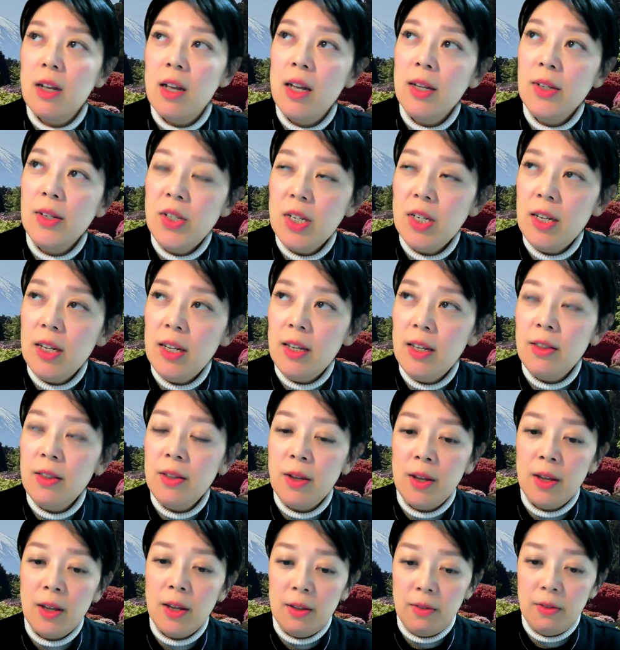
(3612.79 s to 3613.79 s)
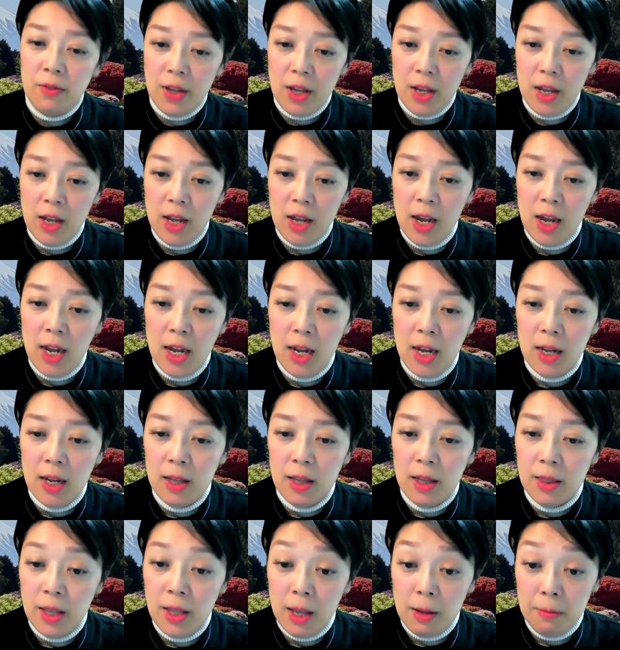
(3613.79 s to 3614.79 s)
Actually, the
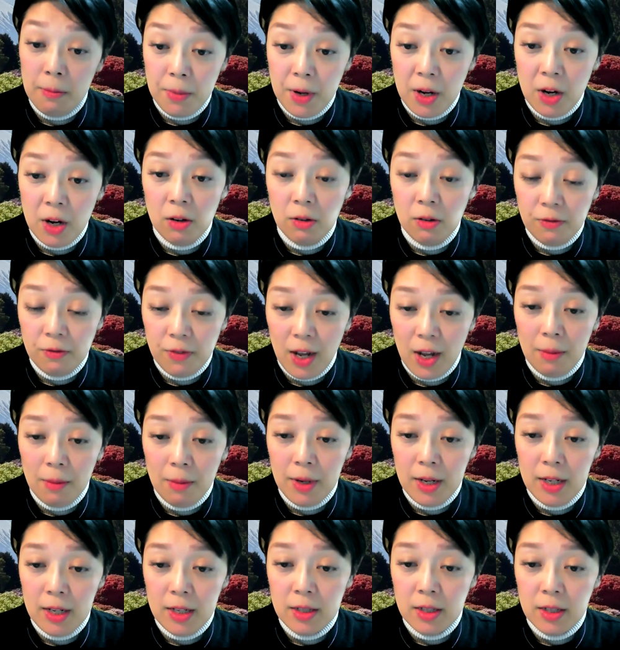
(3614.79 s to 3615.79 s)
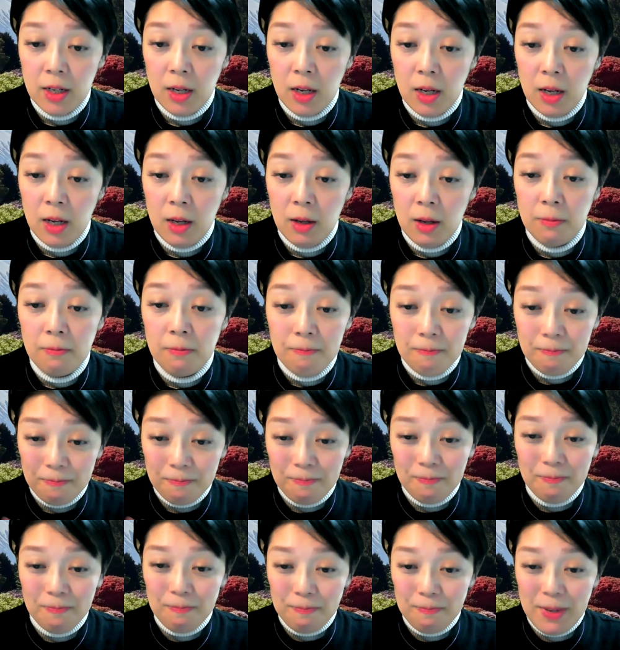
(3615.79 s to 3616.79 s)
Imperial families are
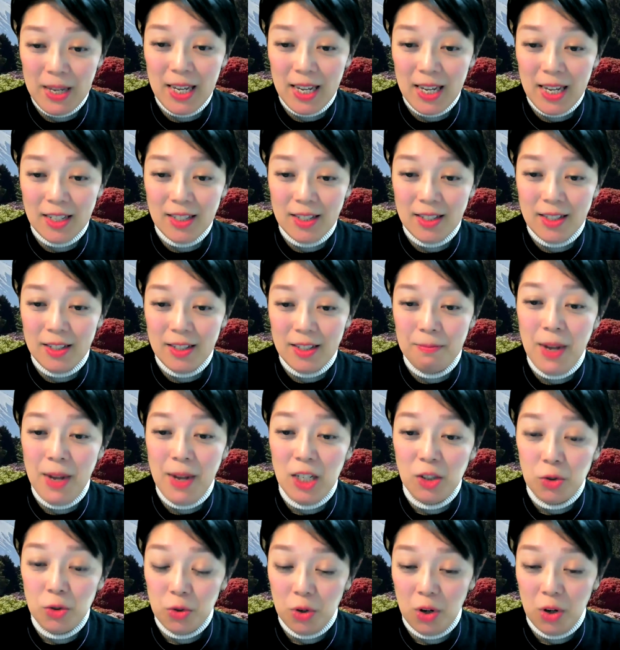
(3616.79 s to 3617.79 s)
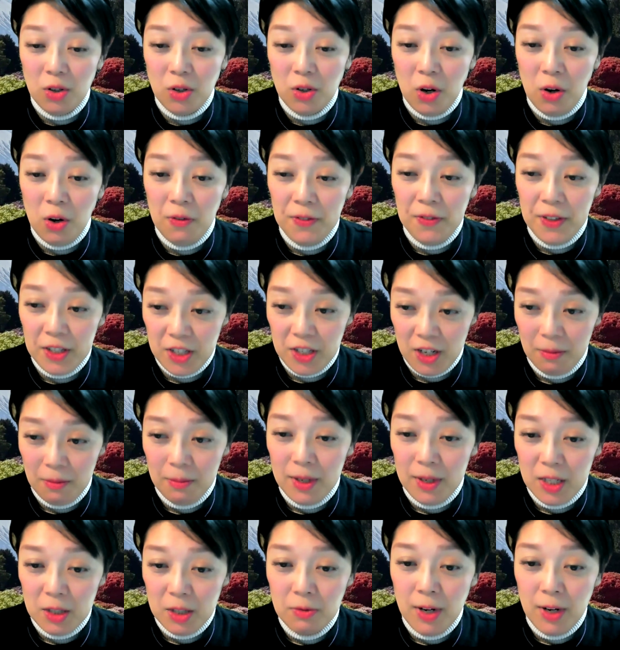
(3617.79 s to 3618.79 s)
biggest patron of the
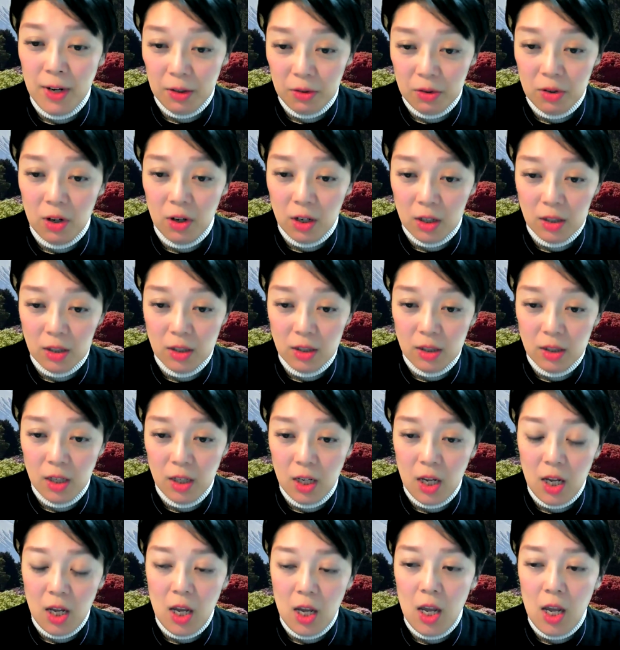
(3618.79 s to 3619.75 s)
Japanese Red Cross.